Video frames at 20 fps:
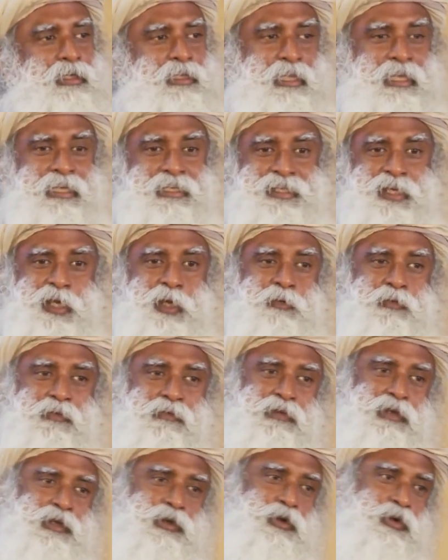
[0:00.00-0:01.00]
they're saying
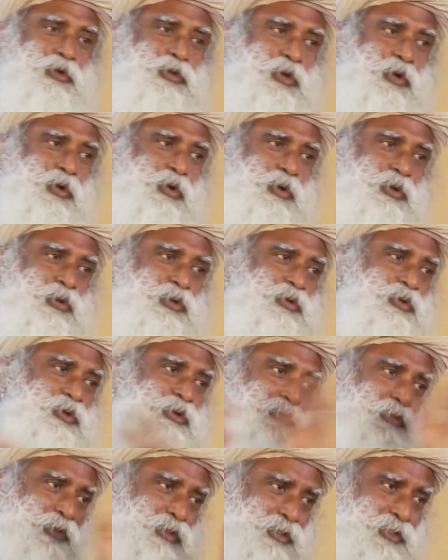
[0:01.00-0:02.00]
we will know the whole
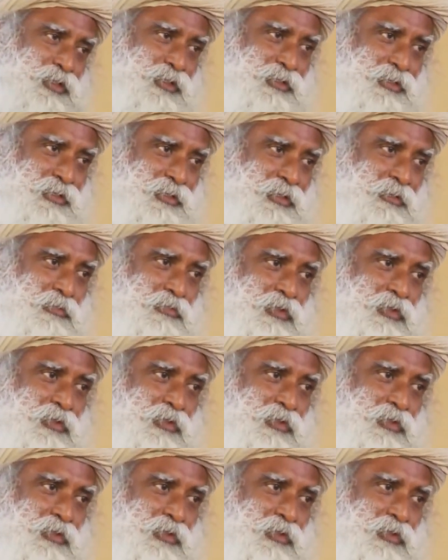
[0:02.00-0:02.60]
universe, the